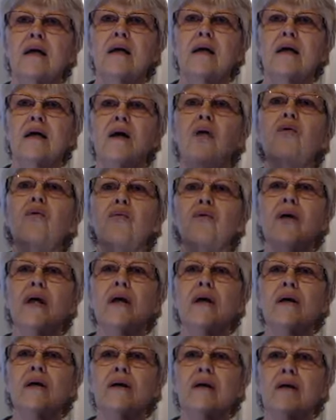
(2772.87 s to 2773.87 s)
Oh, okay.
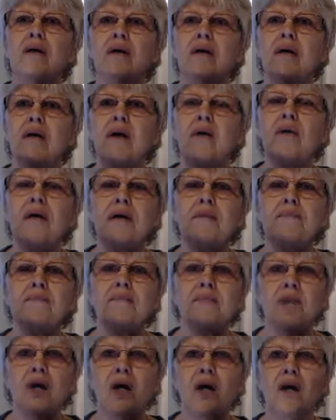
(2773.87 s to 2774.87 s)
Okay.
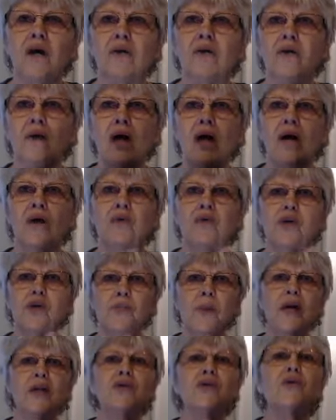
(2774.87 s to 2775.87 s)
I'll, I'll
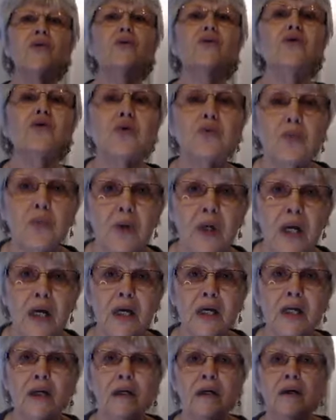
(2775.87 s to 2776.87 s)
respond to those when I
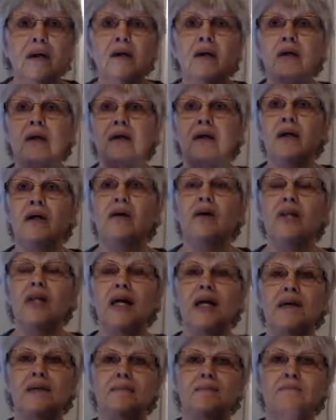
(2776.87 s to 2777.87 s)
get
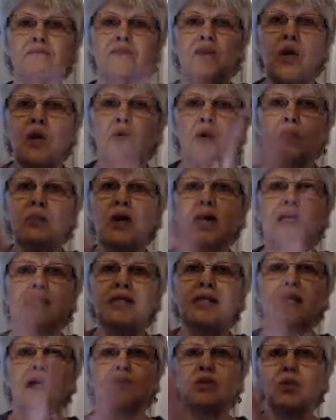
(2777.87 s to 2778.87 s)
online. Rub your hands
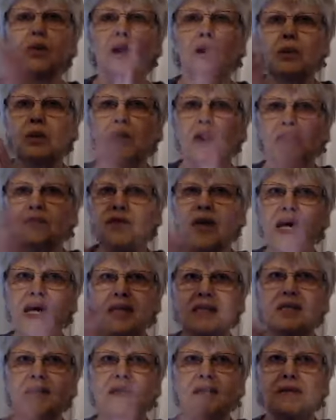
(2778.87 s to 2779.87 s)
together really, really
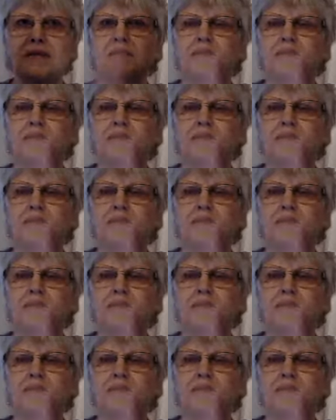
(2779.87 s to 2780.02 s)
fast.